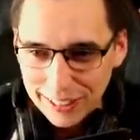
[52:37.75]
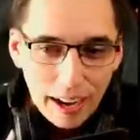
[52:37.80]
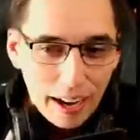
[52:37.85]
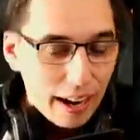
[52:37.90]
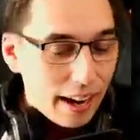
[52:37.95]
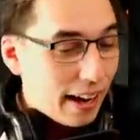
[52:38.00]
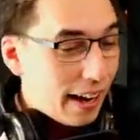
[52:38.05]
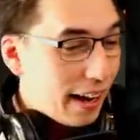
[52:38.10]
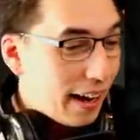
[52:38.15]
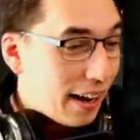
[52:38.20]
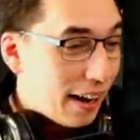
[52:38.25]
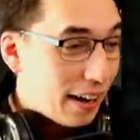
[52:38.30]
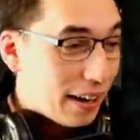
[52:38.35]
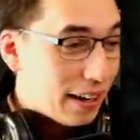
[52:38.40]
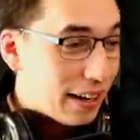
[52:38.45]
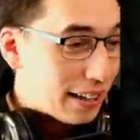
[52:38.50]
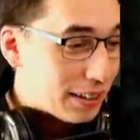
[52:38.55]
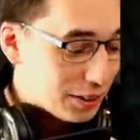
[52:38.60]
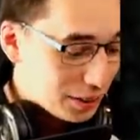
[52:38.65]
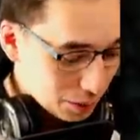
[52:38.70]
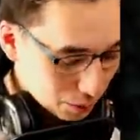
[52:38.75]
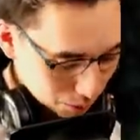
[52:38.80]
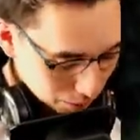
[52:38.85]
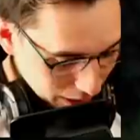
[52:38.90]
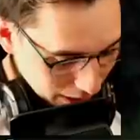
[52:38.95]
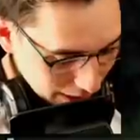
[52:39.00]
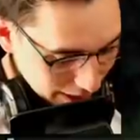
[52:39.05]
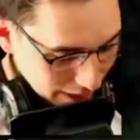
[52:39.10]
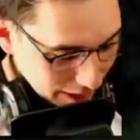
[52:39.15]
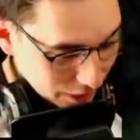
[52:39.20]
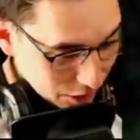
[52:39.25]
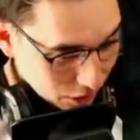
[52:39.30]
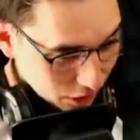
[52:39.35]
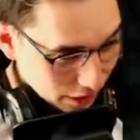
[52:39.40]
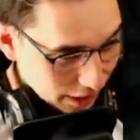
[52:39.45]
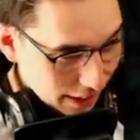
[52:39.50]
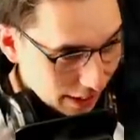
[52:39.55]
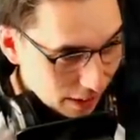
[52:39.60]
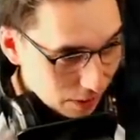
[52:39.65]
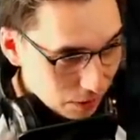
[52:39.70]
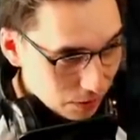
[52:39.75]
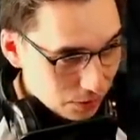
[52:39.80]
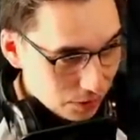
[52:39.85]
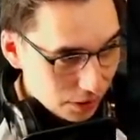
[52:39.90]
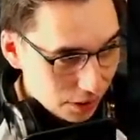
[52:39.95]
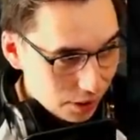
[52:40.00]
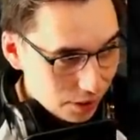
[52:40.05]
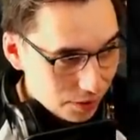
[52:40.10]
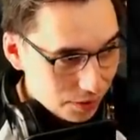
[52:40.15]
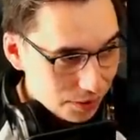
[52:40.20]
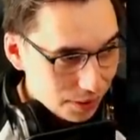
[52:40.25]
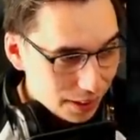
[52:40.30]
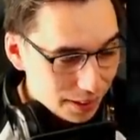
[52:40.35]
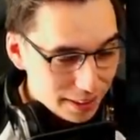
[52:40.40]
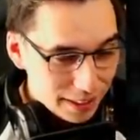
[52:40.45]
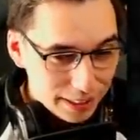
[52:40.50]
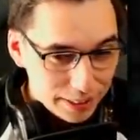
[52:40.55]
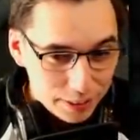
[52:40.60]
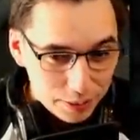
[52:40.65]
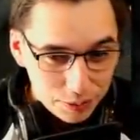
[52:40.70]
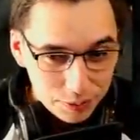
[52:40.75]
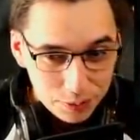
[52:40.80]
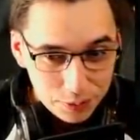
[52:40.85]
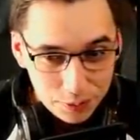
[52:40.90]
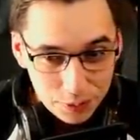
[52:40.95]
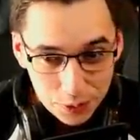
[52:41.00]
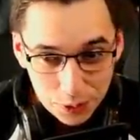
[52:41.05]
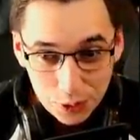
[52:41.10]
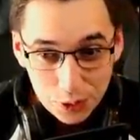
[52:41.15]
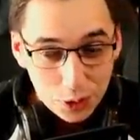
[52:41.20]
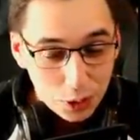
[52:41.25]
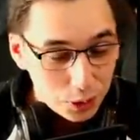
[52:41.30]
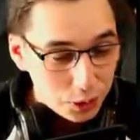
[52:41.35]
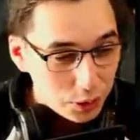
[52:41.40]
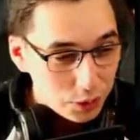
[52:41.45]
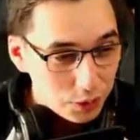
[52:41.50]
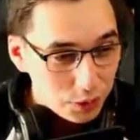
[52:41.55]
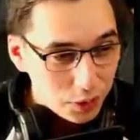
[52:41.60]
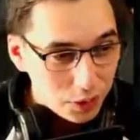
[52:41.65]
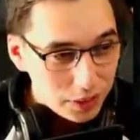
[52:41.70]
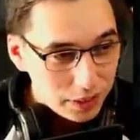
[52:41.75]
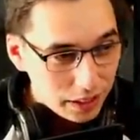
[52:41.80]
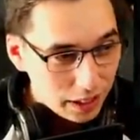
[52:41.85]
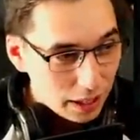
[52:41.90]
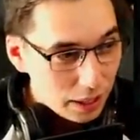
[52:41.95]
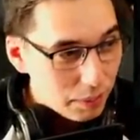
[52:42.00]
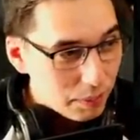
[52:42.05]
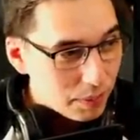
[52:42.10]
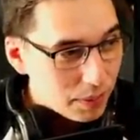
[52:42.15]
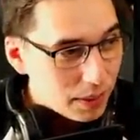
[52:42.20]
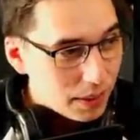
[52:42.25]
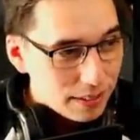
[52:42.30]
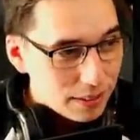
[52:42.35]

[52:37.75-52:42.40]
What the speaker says: I actually really enjoy Halo 5. I think it's such a fun game.